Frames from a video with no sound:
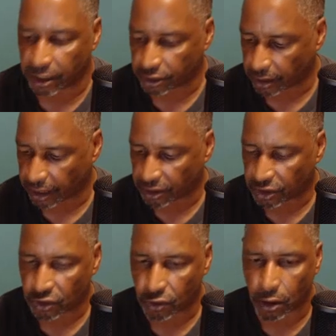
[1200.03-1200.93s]
actually
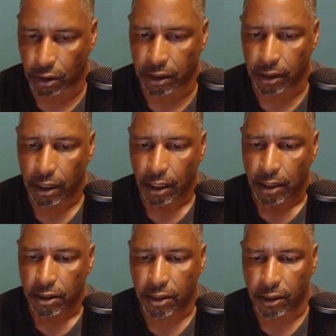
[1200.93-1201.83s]
install it.
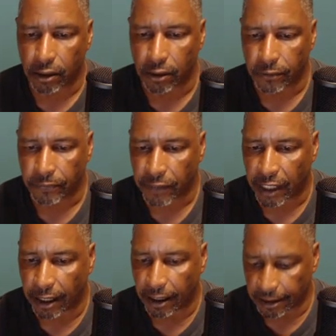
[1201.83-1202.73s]
So
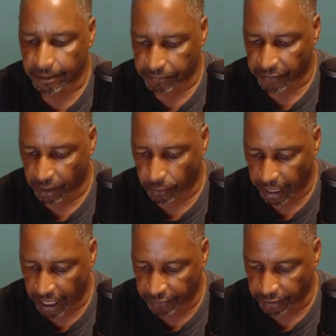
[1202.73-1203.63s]
there we
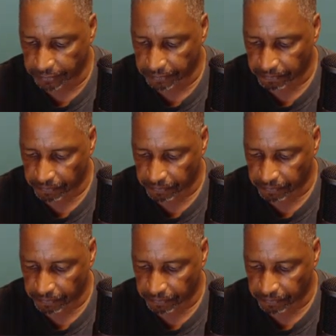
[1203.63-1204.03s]
have it.